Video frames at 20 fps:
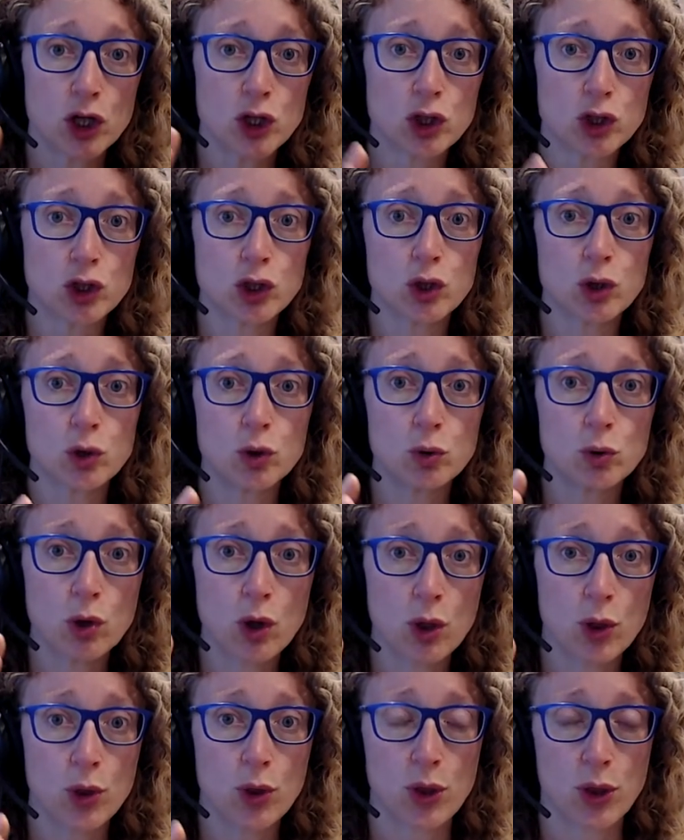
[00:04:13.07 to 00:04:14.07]
do
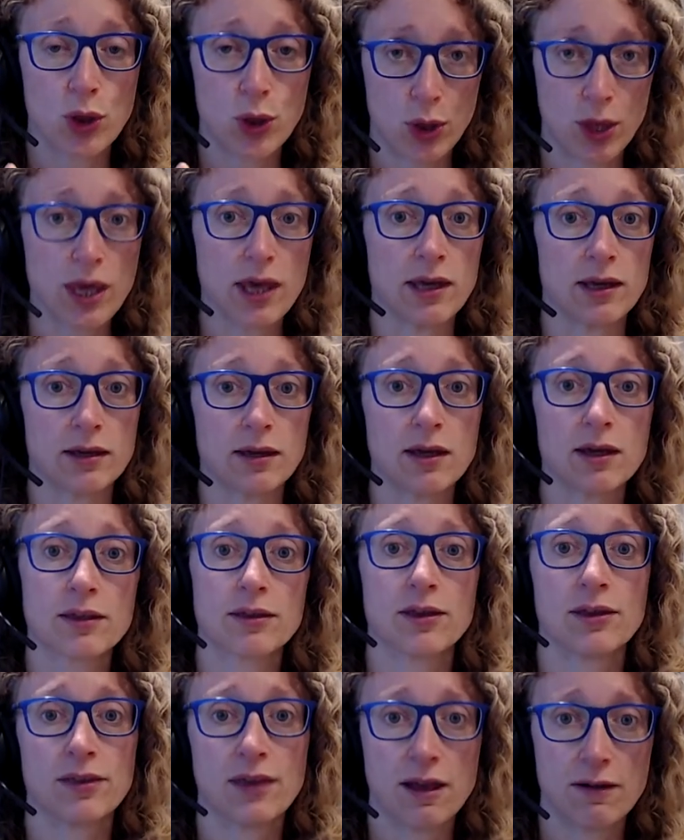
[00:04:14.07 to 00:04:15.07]
the thing
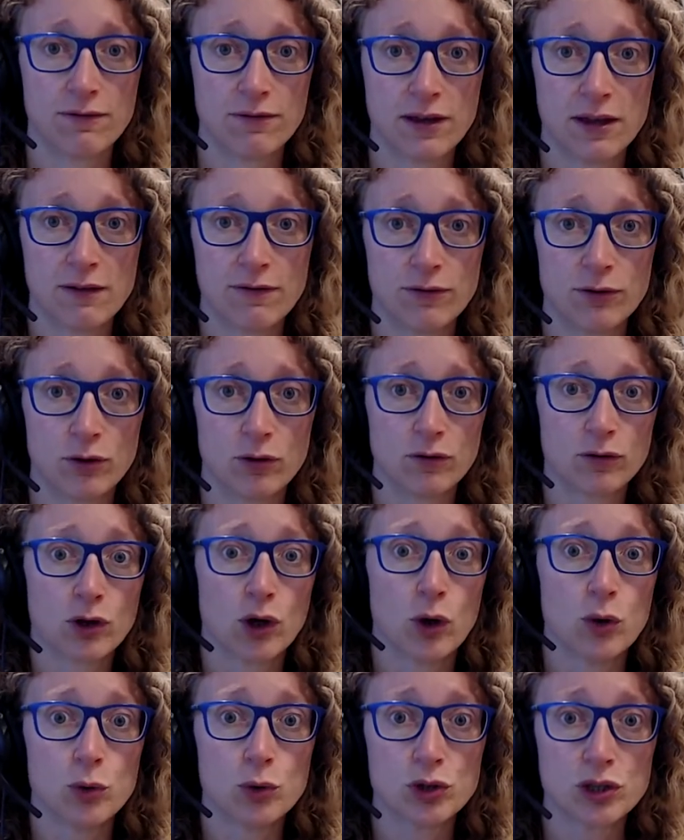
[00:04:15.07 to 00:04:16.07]
that they're fearful of,
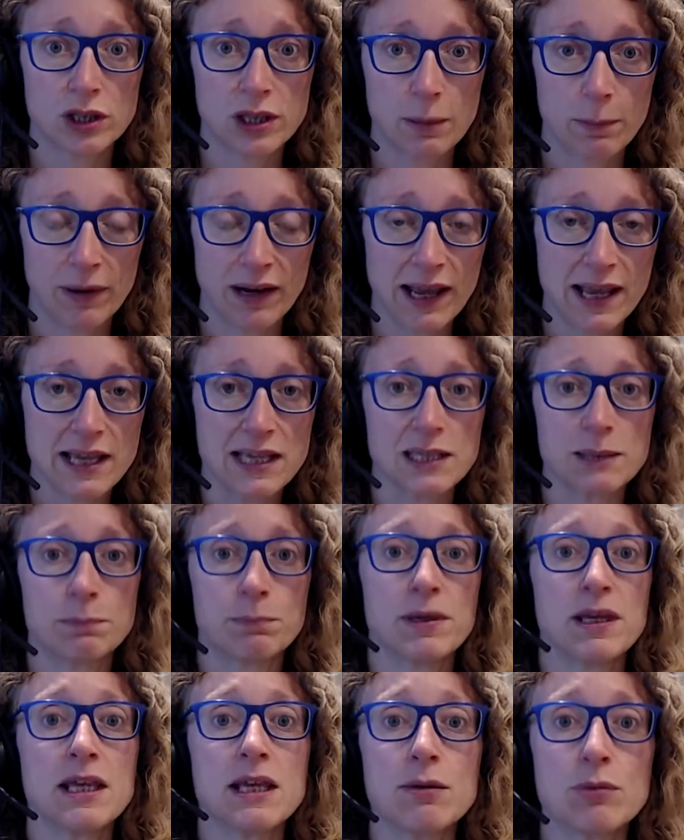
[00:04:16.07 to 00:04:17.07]
go to the place,
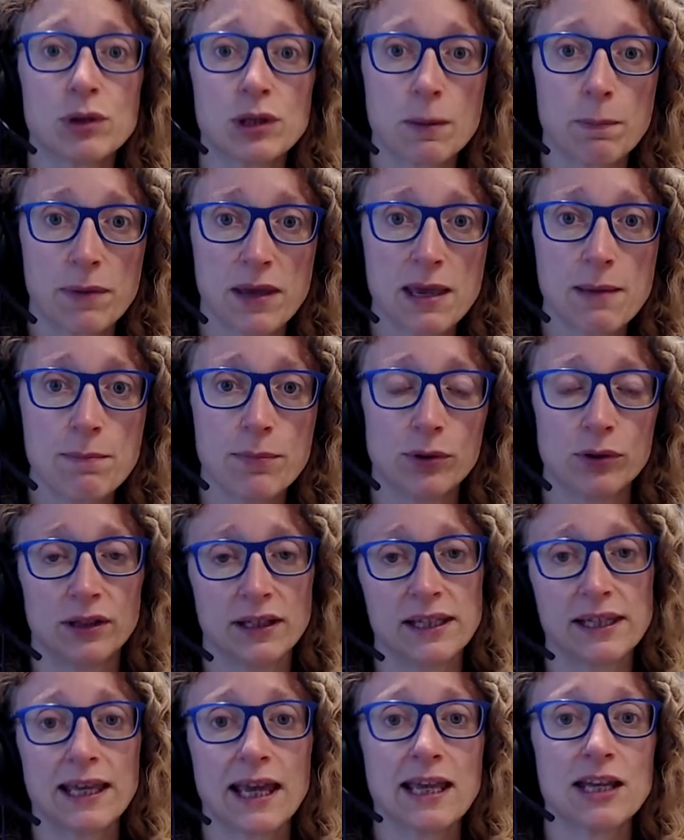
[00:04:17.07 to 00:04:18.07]
be with the people,
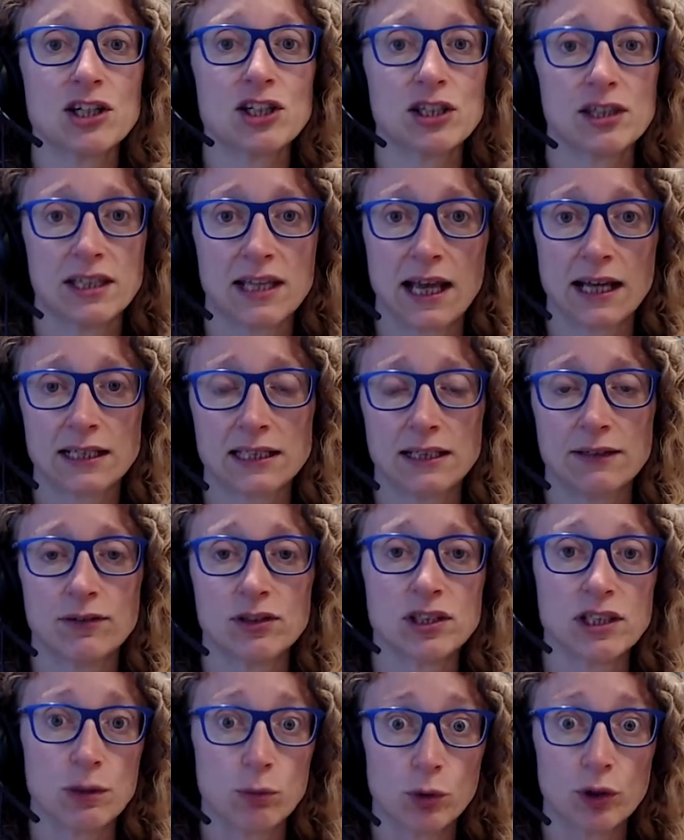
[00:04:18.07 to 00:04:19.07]
engage in the
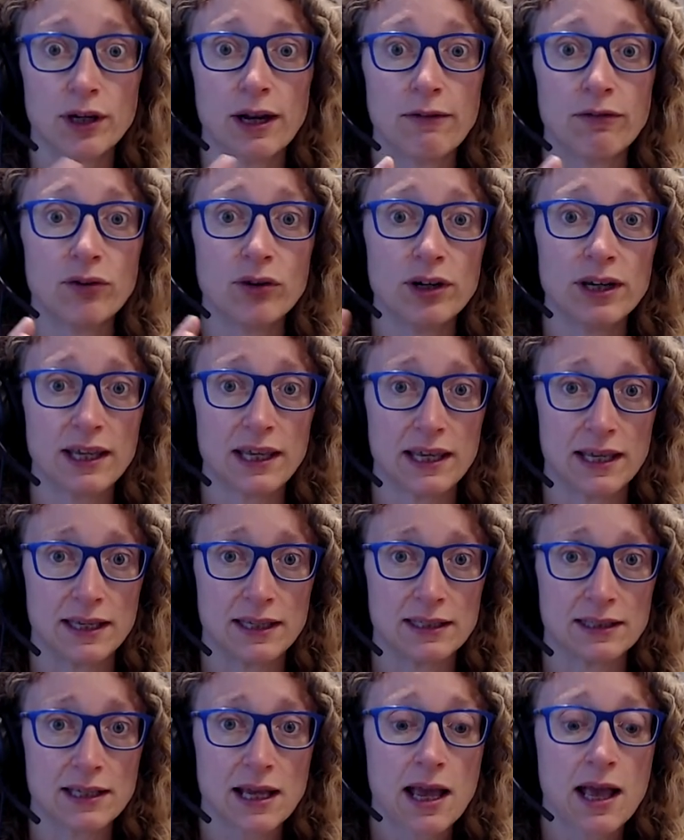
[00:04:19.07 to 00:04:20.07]
activity, whatever it
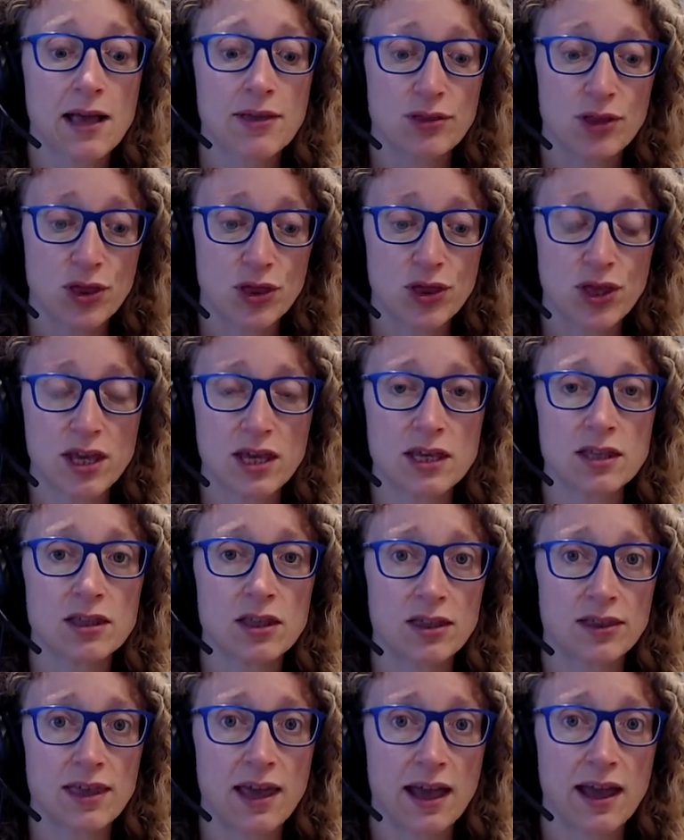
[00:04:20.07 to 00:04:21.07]
is, the thing
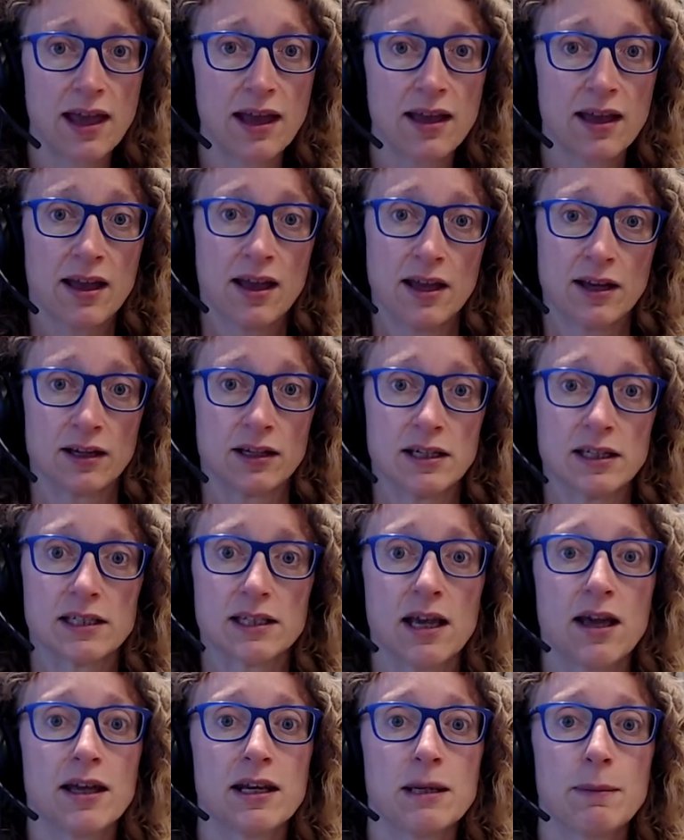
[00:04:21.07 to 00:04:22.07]
that they're
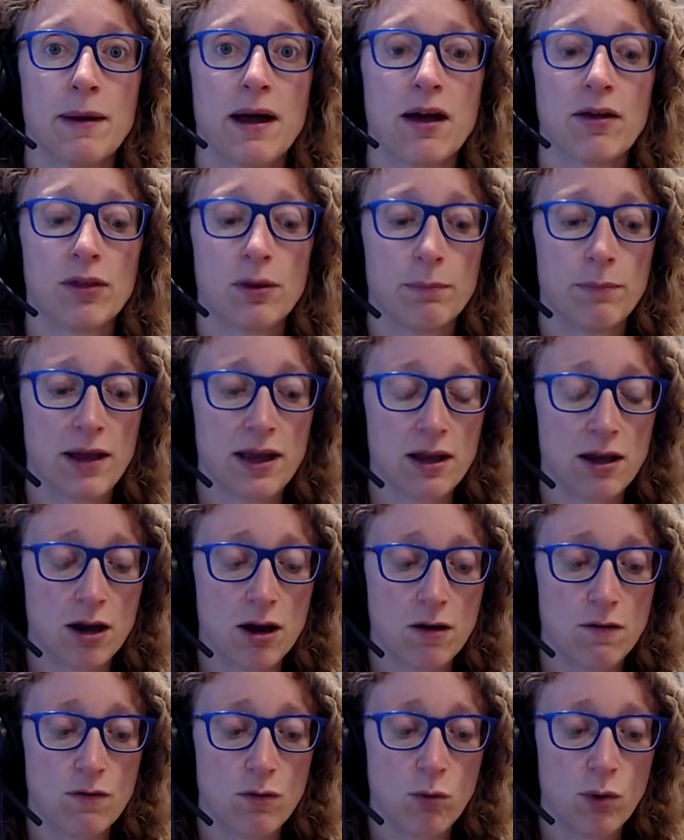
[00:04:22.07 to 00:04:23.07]
concerned about that may
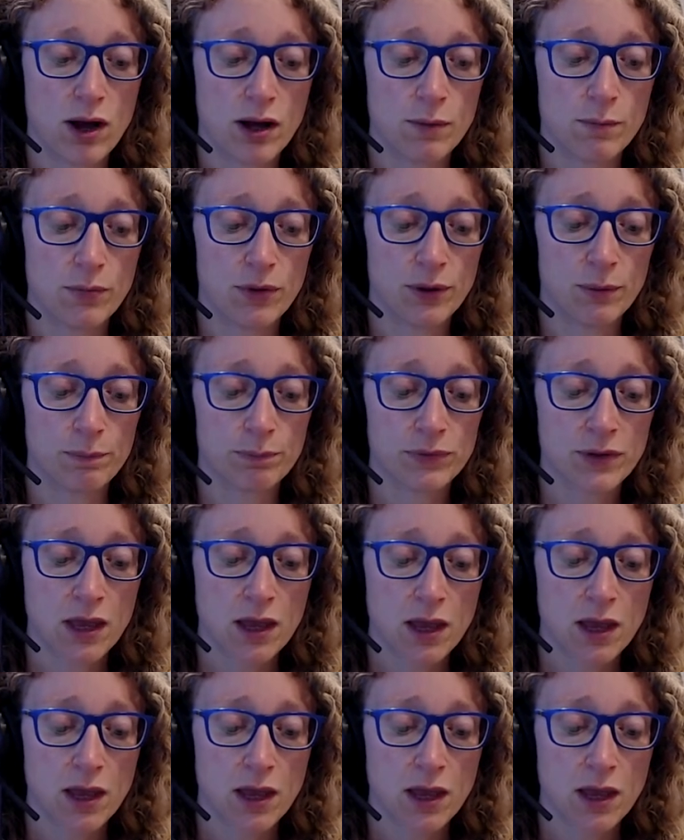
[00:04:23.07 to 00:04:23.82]
overwhelm them.